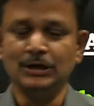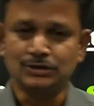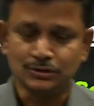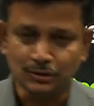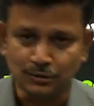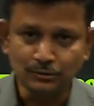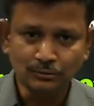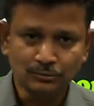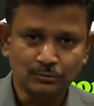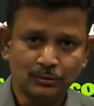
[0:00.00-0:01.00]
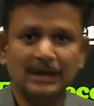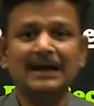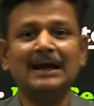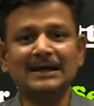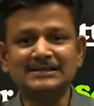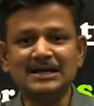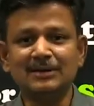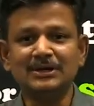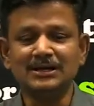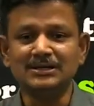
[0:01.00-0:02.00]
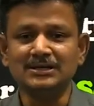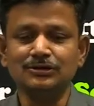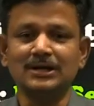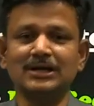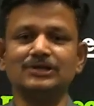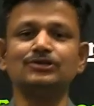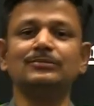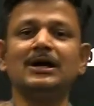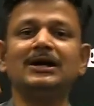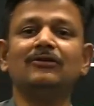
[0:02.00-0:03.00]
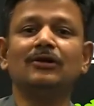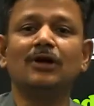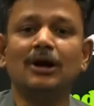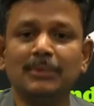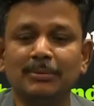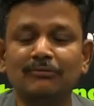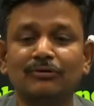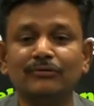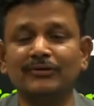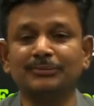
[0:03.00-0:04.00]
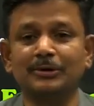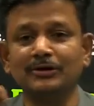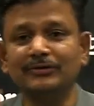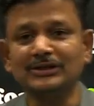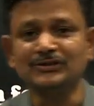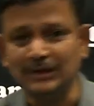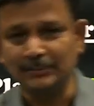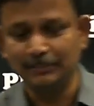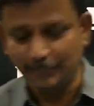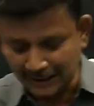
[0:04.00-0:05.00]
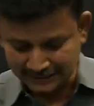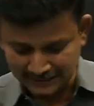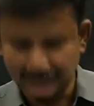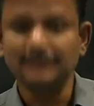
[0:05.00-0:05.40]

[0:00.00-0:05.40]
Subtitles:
So, examination, you can assume that it will not be before February first week. But